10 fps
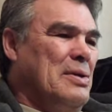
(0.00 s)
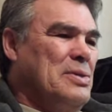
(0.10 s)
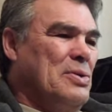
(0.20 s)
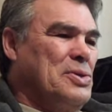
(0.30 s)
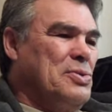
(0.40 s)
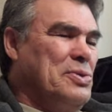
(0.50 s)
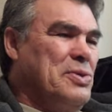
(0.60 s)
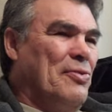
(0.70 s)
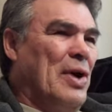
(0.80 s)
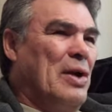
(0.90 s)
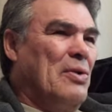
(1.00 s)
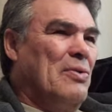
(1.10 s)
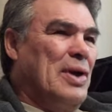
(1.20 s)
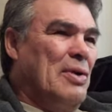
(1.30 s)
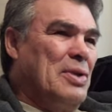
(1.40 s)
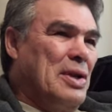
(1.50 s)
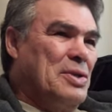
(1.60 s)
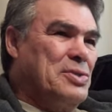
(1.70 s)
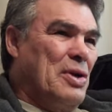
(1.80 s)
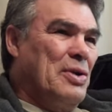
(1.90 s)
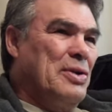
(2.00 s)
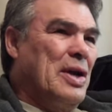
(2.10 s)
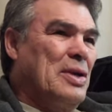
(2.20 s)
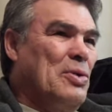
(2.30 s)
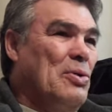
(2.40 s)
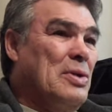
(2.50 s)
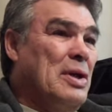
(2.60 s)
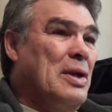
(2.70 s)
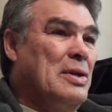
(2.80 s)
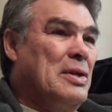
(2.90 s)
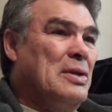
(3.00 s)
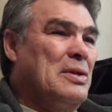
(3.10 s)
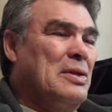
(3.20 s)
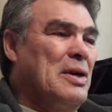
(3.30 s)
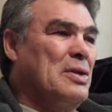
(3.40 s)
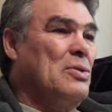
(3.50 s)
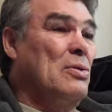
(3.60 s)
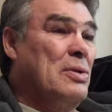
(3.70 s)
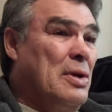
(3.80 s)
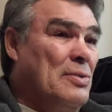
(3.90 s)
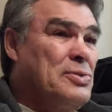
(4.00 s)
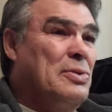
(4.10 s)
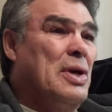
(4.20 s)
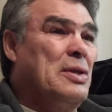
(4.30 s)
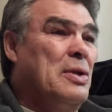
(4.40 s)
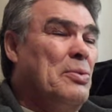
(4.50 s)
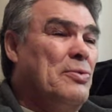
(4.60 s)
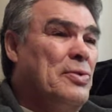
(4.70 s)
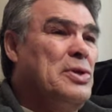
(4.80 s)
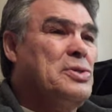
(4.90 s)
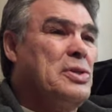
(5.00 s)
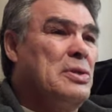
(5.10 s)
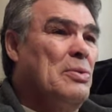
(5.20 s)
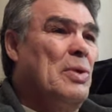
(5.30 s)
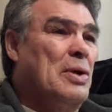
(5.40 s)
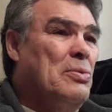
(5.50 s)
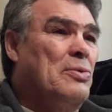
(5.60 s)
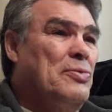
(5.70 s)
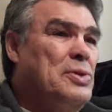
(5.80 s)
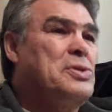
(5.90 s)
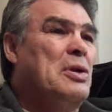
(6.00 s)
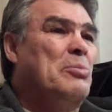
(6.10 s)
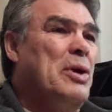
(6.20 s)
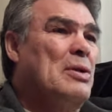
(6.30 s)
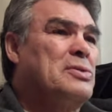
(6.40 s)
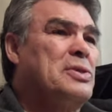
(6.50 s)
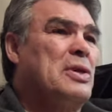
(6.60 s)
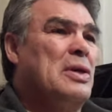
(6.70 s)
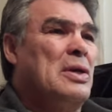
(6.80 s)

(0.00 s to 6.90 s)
So as soon as the fire going out and it started to get cold, and it got cold enough so that they would freeze. The water would freeze in the pails.